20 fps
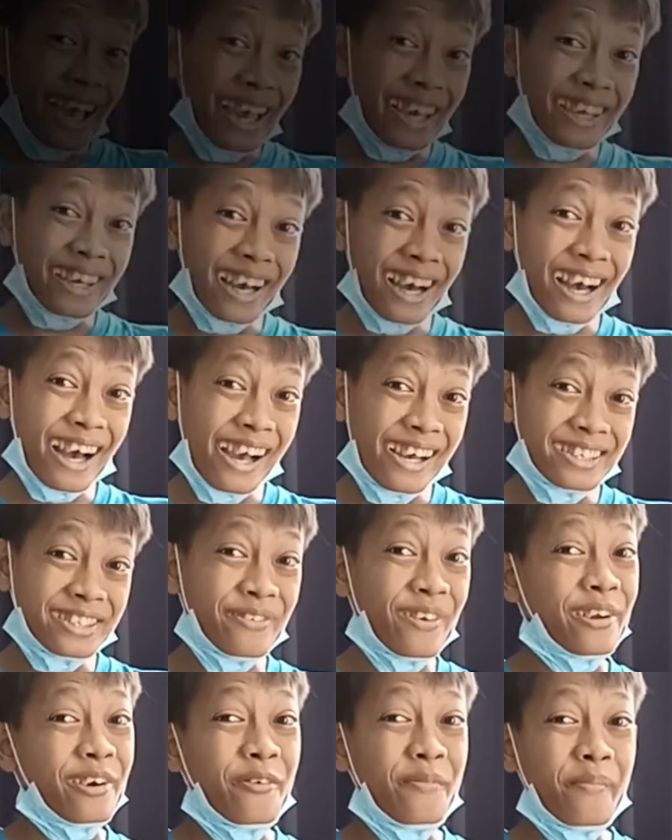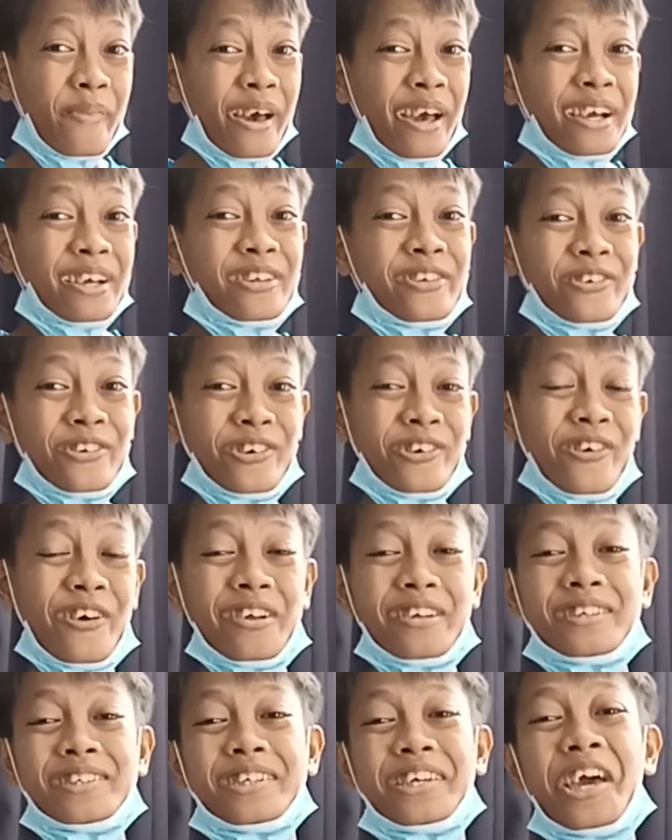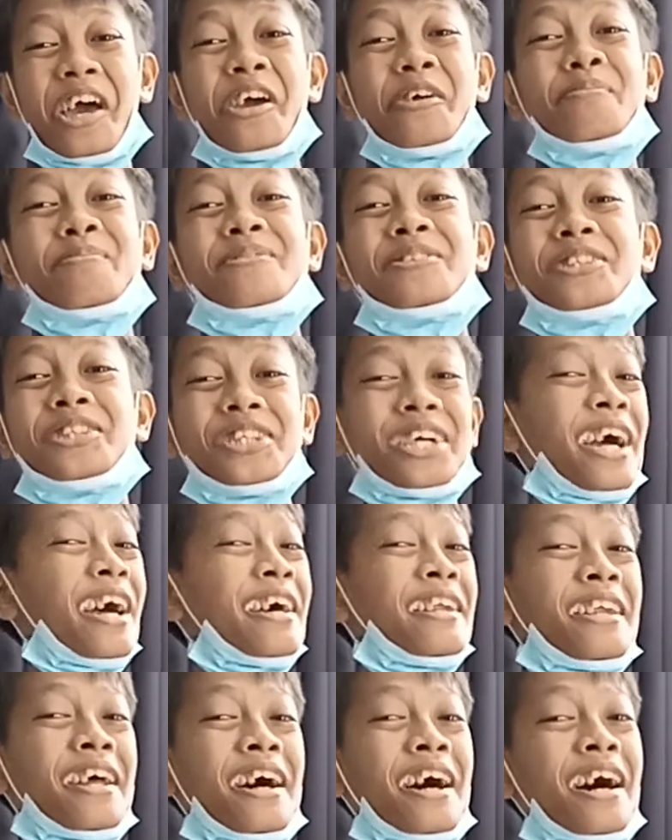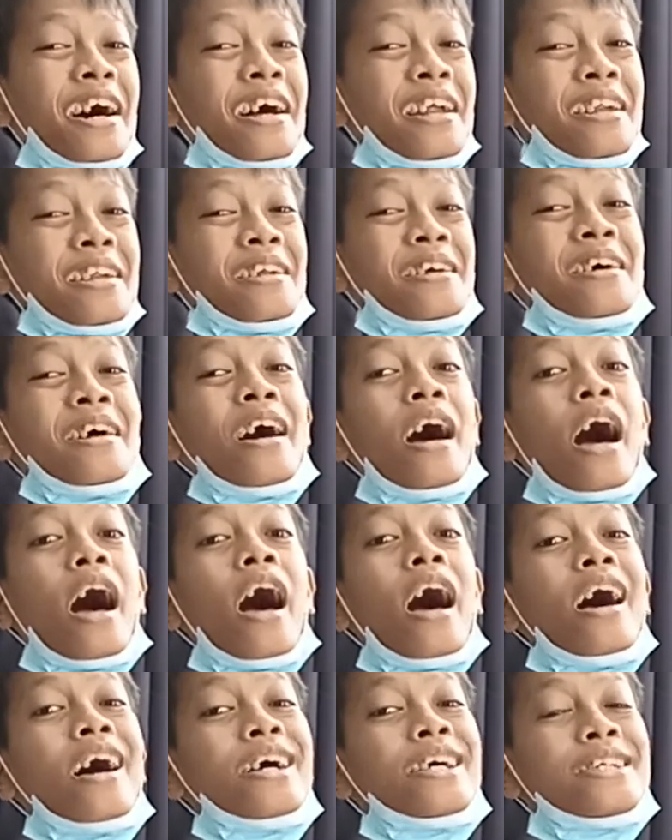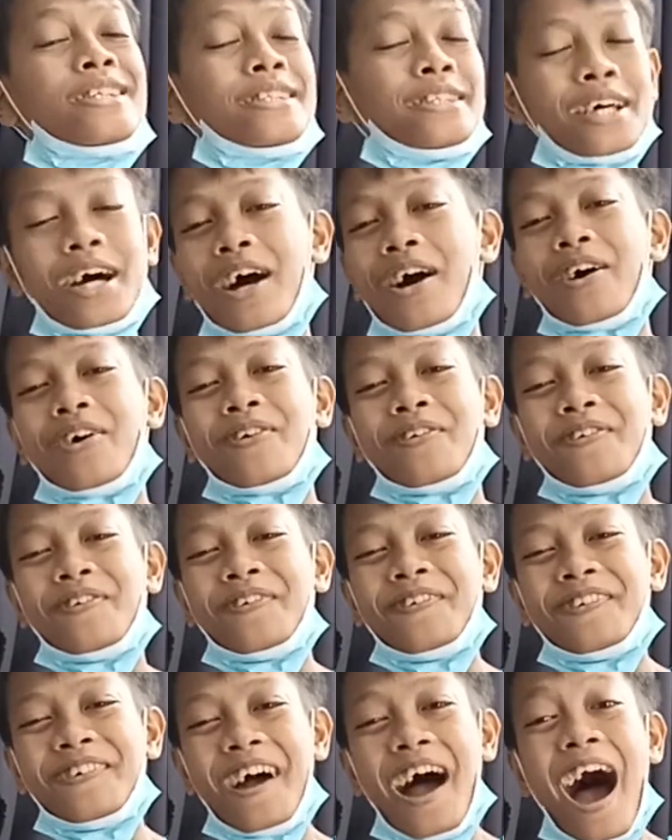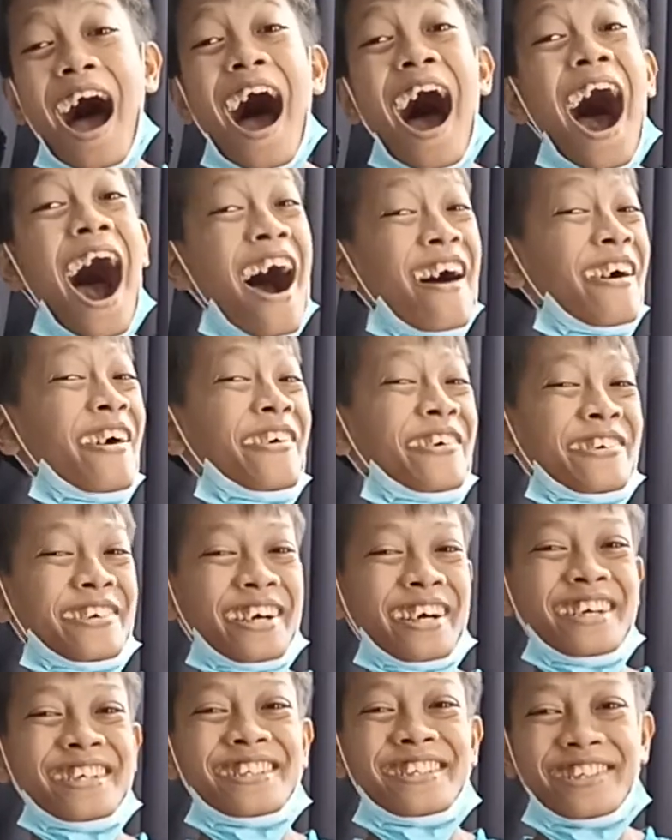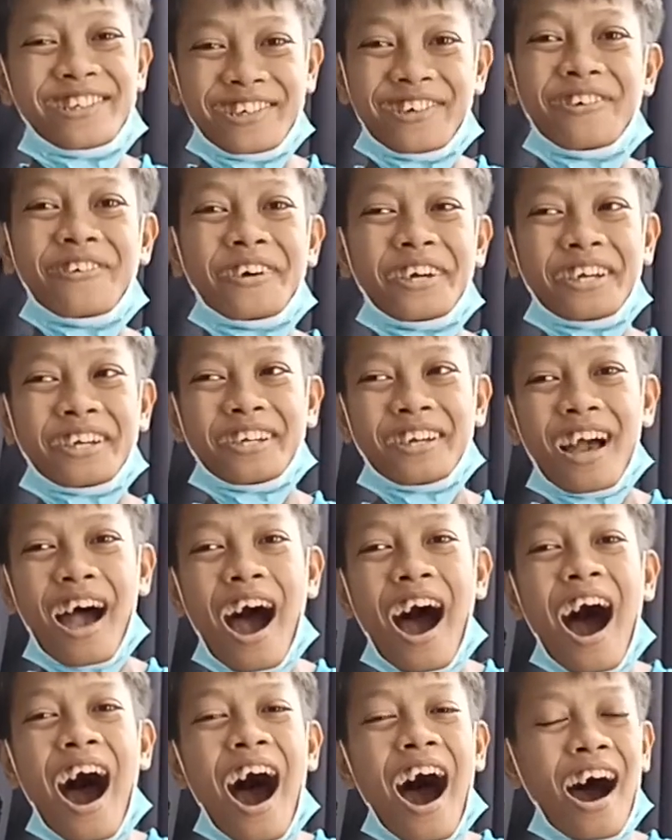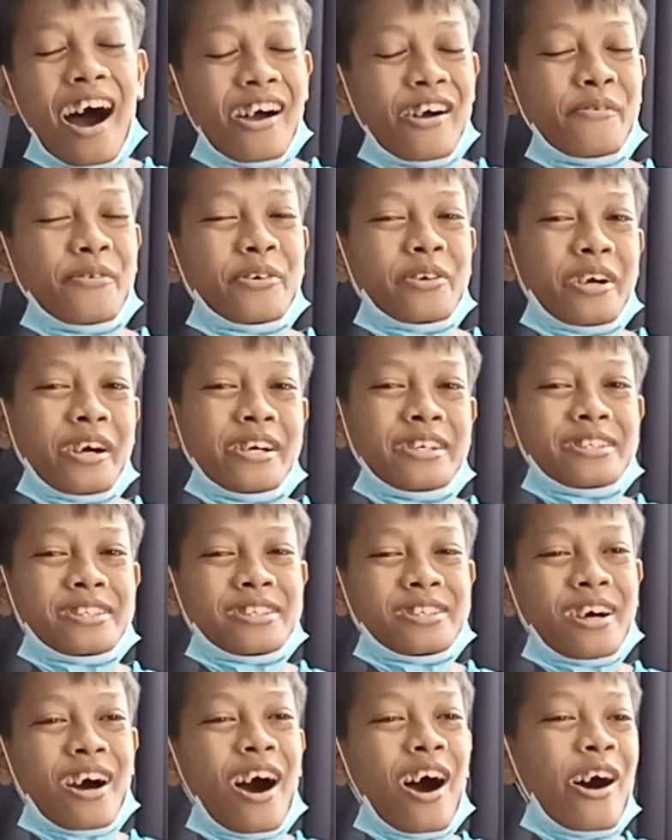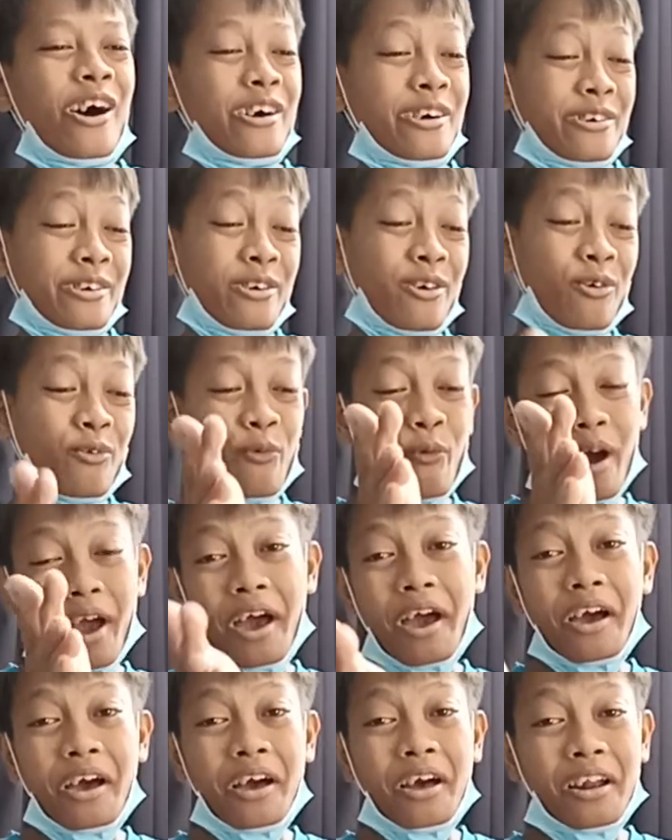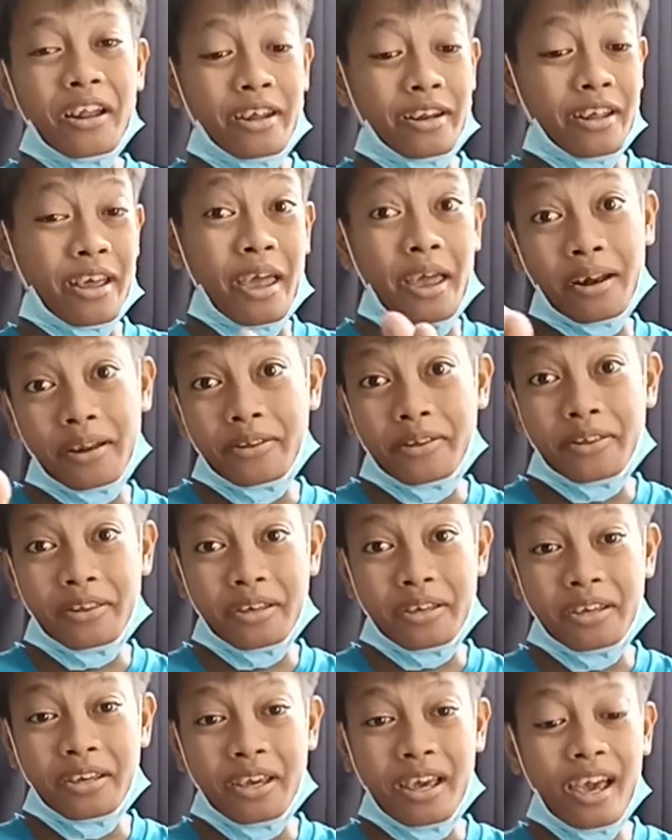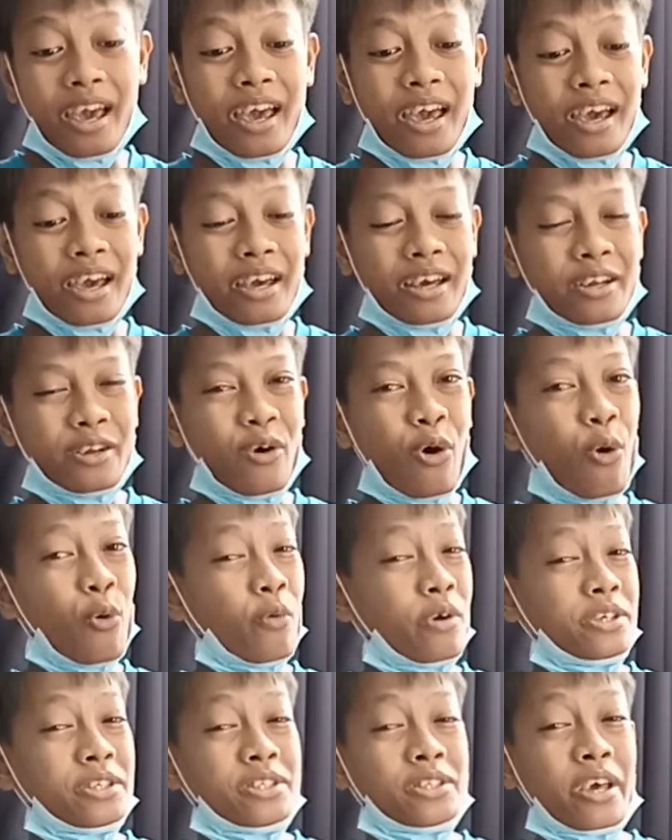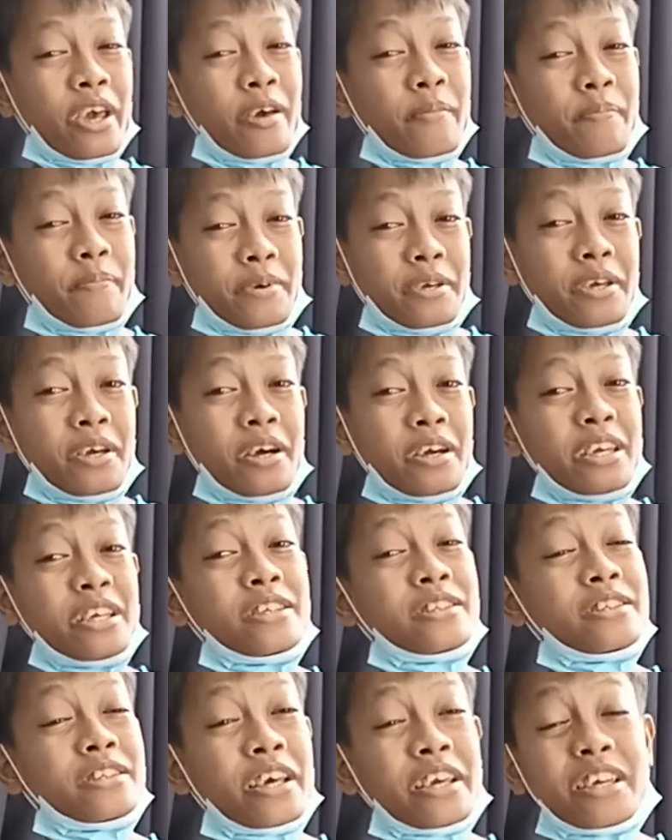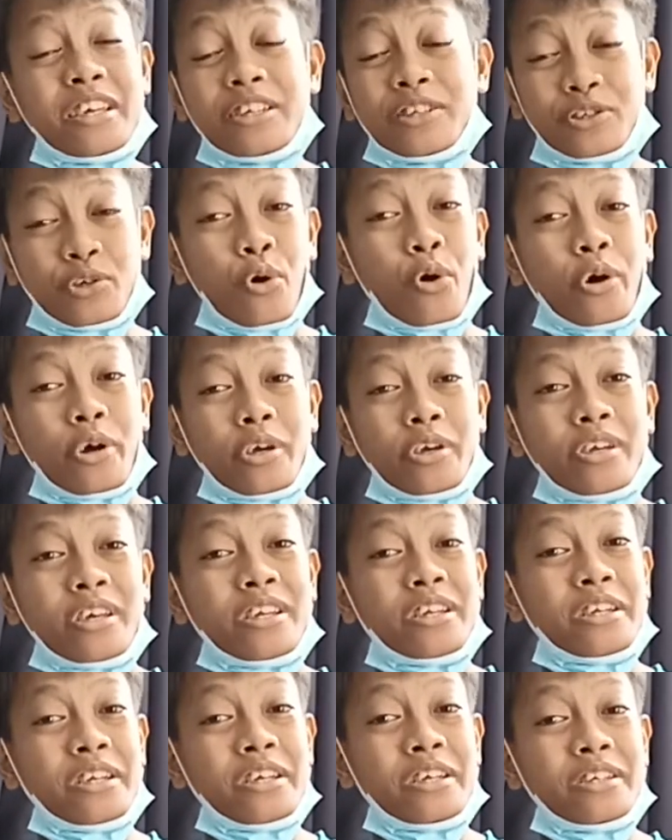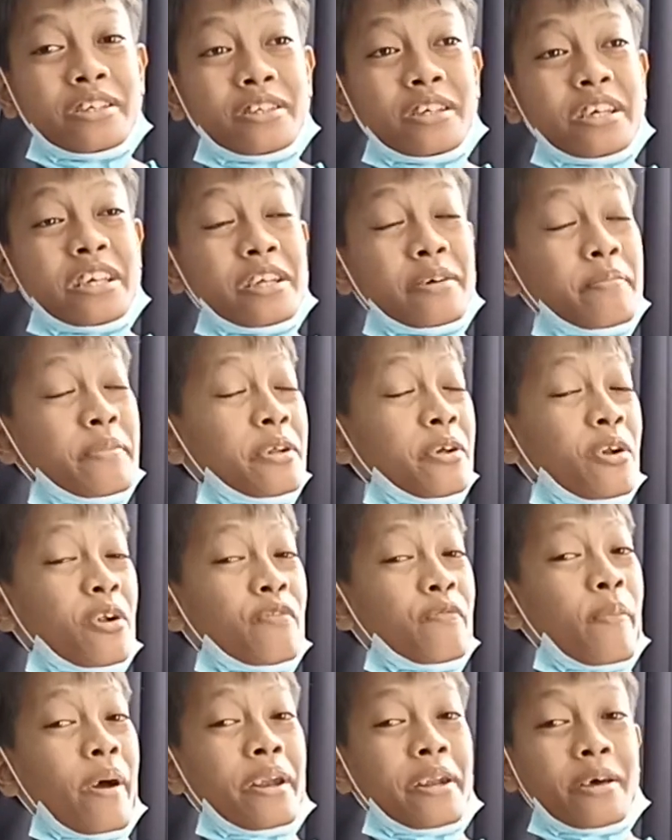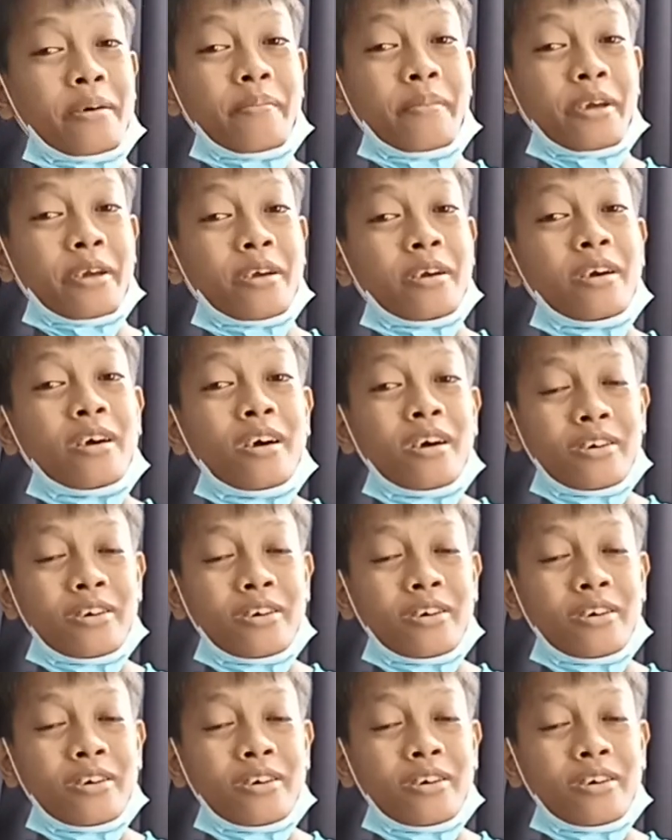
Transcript: Hey guys, welcome back to rotti'sgame channel. So, how are you guys doing? I hope you guys are well and healthy and always happy. Yeah, and stay enjoy in the middle of pandemic.